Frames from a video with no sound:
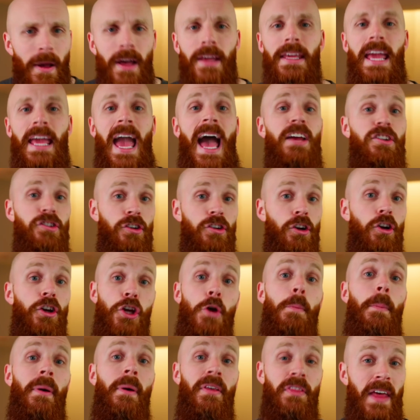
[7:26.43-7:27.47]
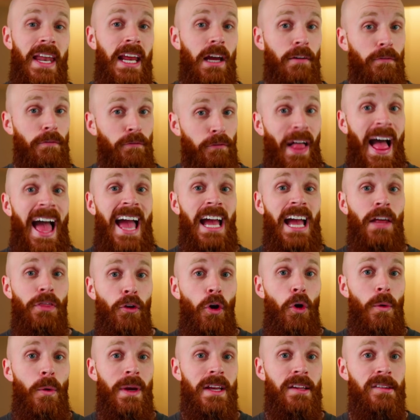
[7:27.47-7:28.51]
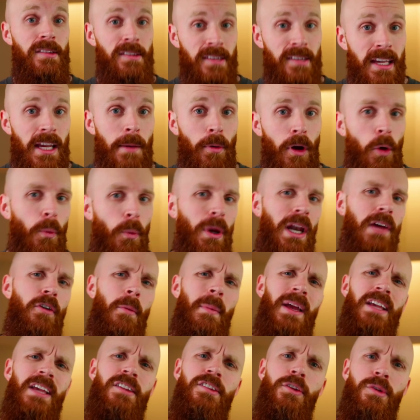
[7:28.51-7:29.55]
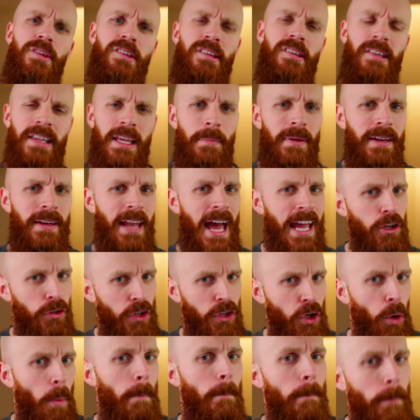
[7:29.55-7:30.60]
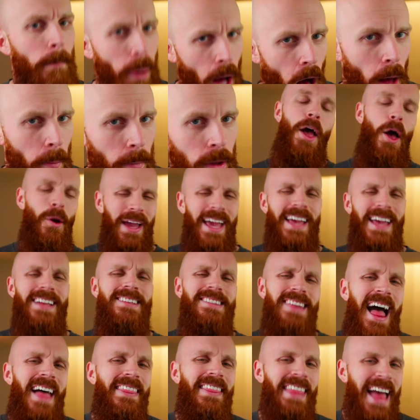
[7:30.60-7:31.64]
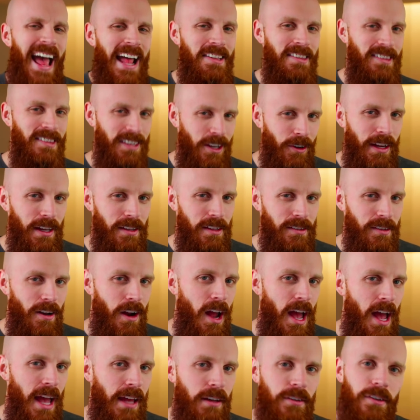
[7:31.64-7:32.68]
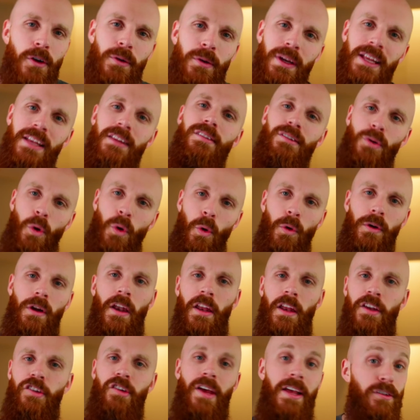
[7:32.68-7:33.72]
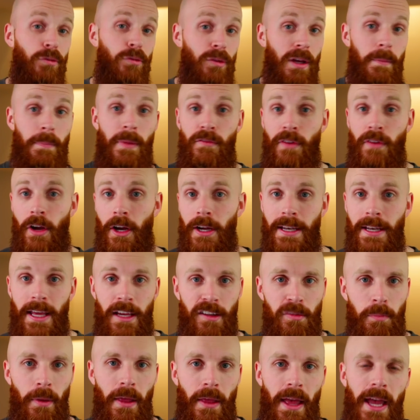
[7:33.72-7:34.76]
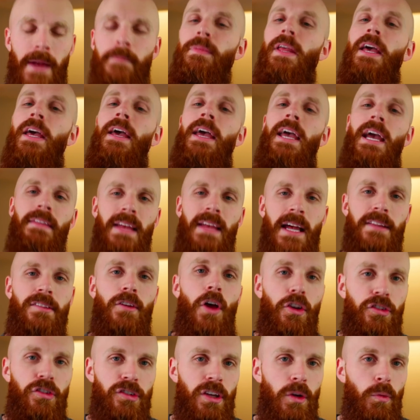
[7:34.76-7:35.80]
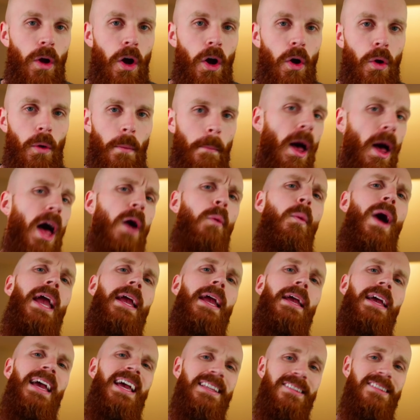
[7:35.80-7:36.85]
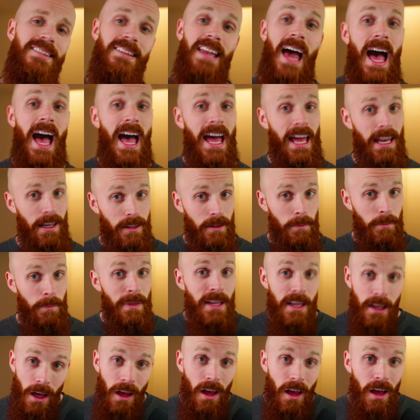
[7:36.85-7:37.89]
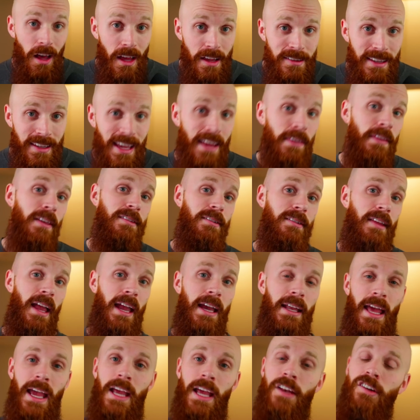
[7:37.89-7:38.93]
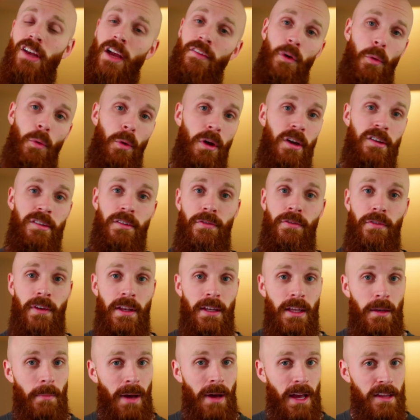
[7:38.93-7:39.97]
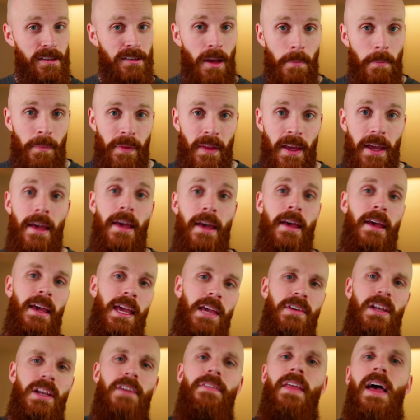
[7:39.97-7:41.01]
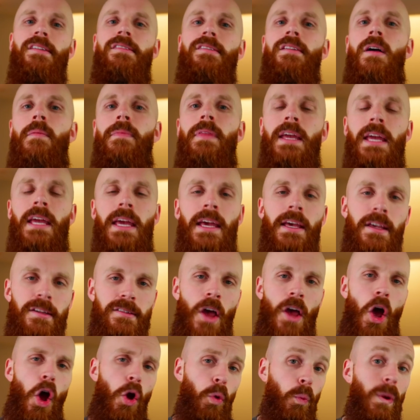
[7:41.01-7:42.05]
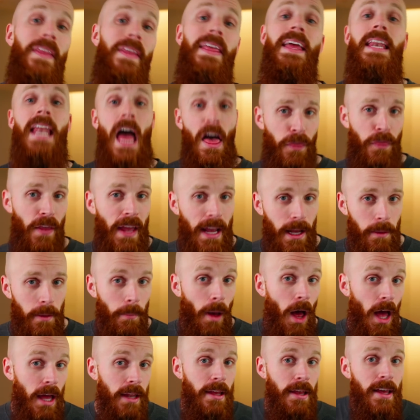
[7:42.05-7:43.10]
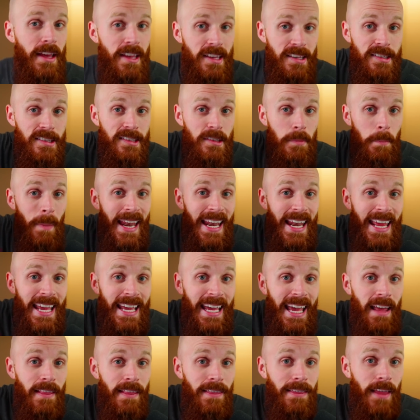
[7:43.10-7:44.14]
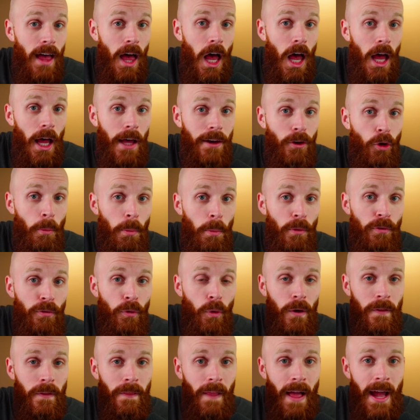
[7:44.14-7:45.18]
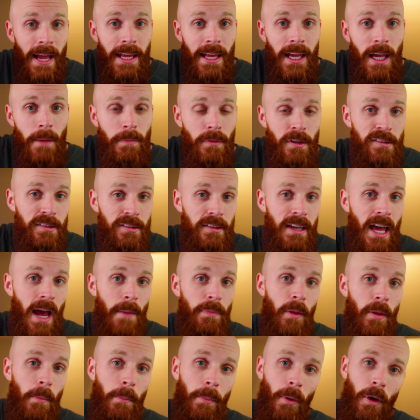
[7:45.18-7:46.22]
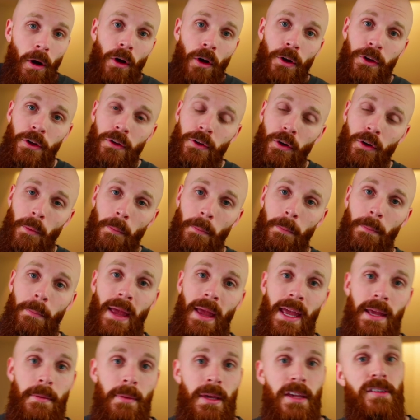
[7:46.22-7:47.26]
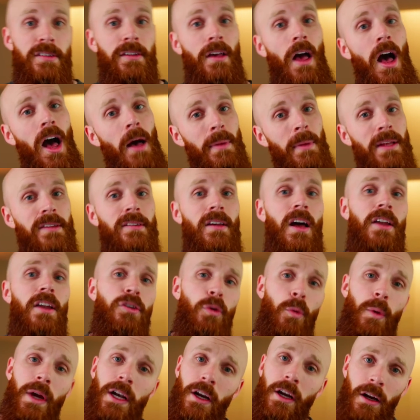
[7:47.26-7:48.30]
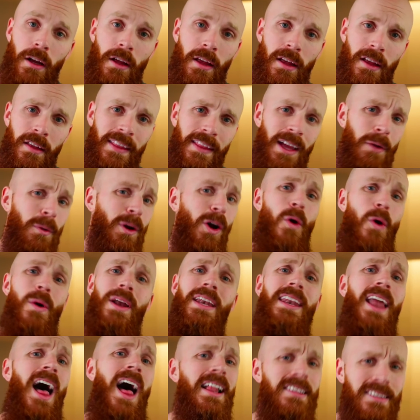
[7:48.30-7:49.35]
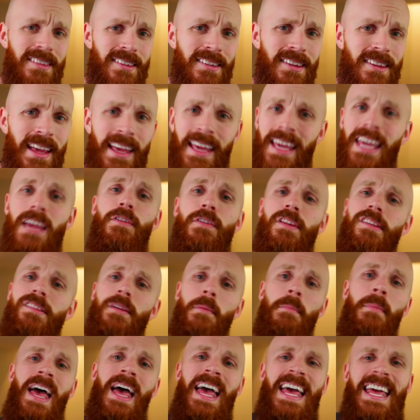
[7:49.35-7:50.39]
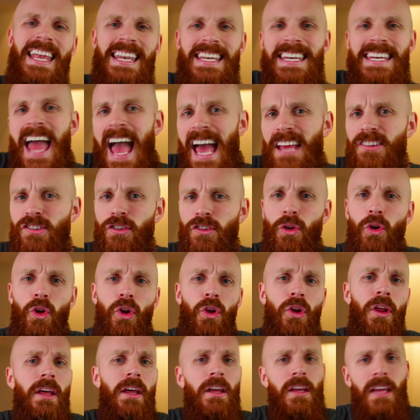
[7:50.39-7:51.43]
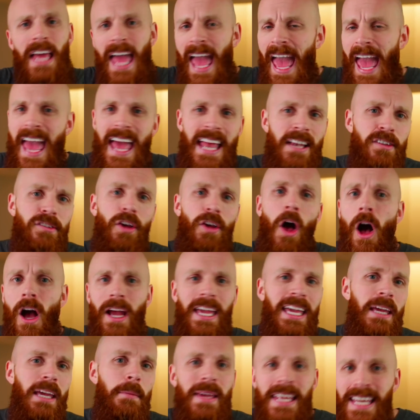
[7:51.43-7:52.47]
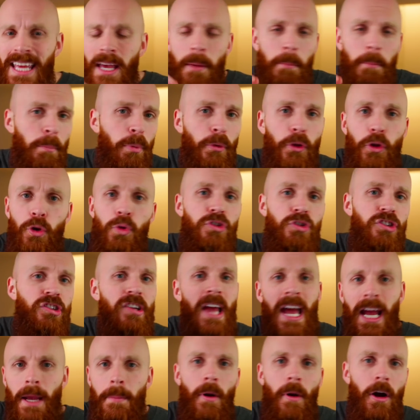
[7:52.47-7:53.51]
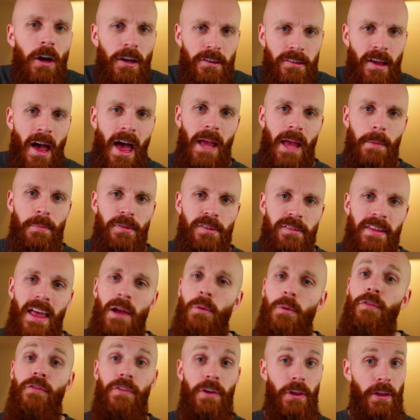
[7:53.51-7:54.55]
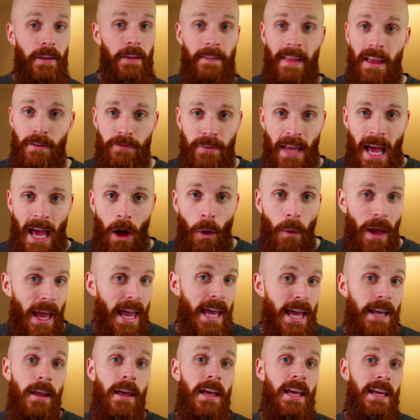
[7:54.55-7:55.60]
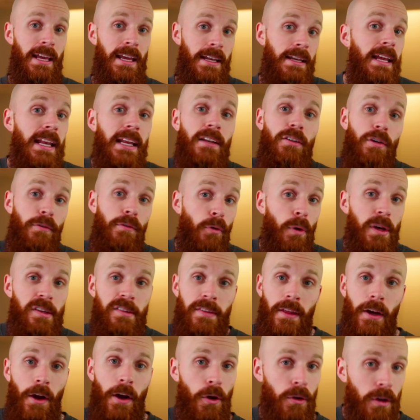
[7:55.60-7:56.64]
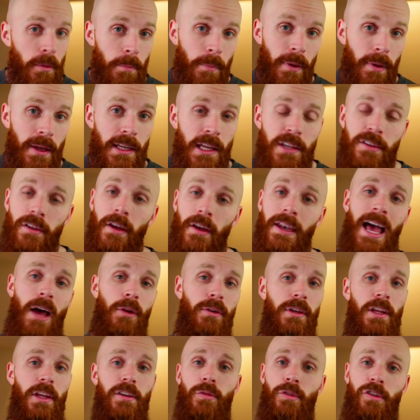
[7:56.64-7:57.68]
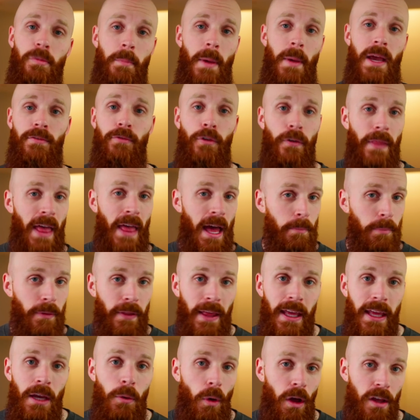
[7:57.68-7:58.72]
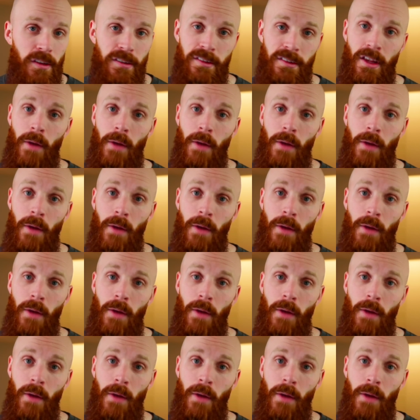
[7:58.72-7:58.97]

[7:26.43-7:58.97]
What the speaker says: But yeah, sure, you pathetic flag-throwing zebra, whatever makes you sleep at night, you little bum. Okay, it's not that serious, all right? Tony scored on a jet sweep the very next play, and that's all she wrote. But wait, it's not. Because in this day and age, everyone is offended by something, even if that something is really nothing. But spinning in the huddle before lining up to snap the ball, you little babies. Comments on Twitter, they were going nuts. Even some national head talking media blue checkmark types, they were feeling left out and needing to voice their own opinions on how disrespectful that play was.